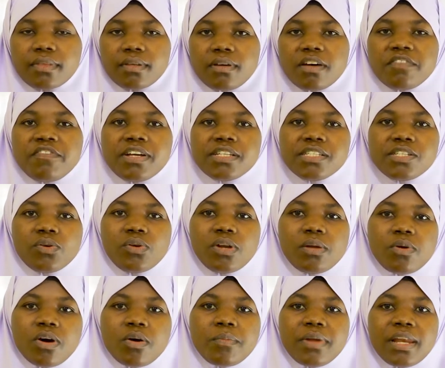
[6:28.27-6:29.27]
I
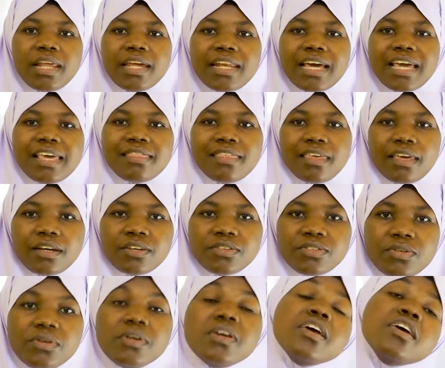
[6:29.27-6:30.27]
think
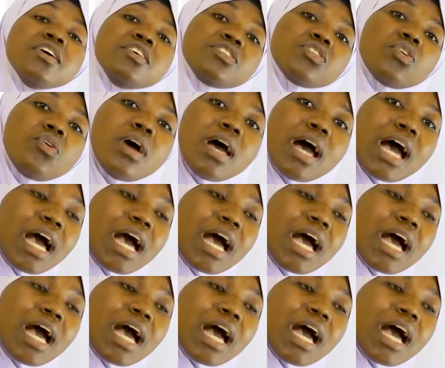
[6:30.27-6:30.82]
so. So